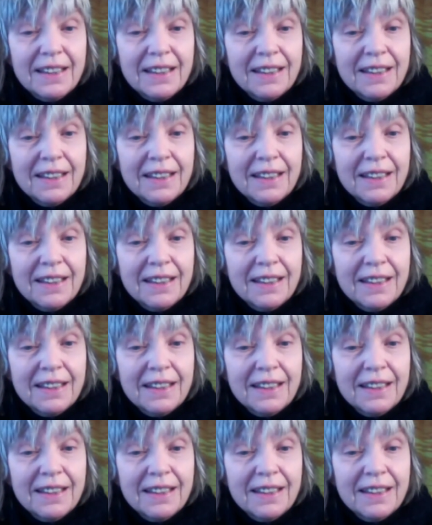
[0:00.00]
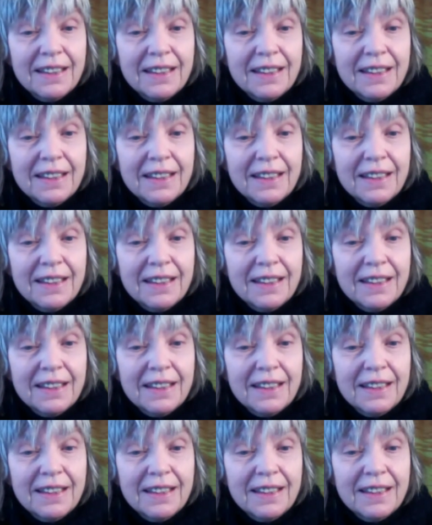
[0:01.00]
It was too high, the
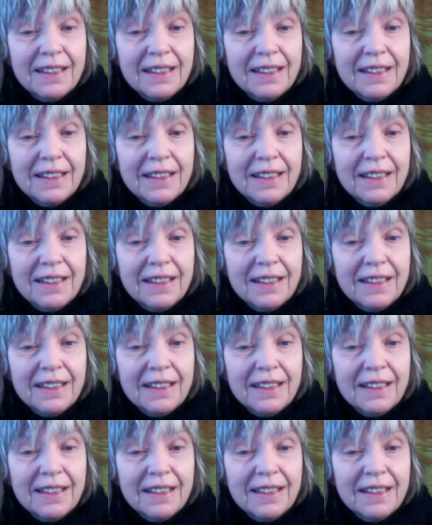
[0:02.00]
pitch, you know.